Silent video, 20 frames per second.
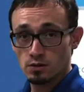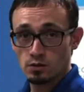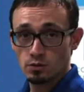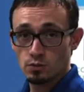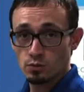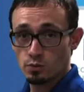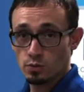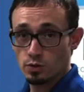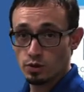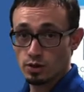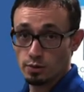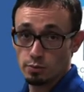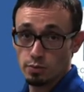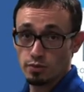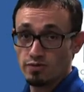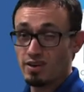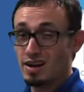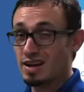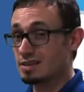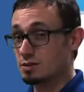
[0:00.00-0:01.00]
We're going to
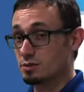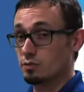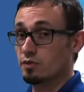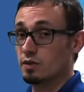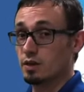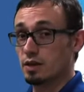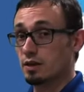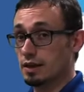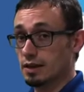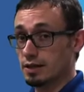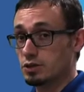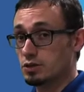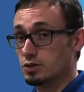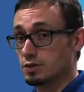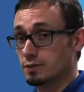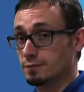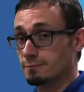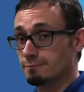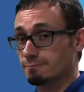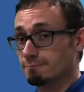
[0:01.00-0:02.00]
provide some ventilation,
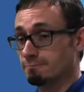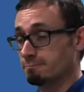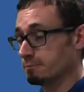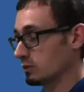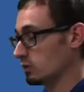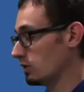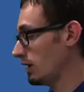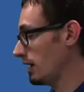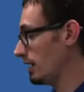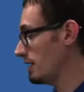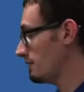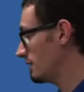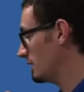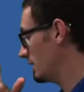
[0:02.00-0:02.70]
right?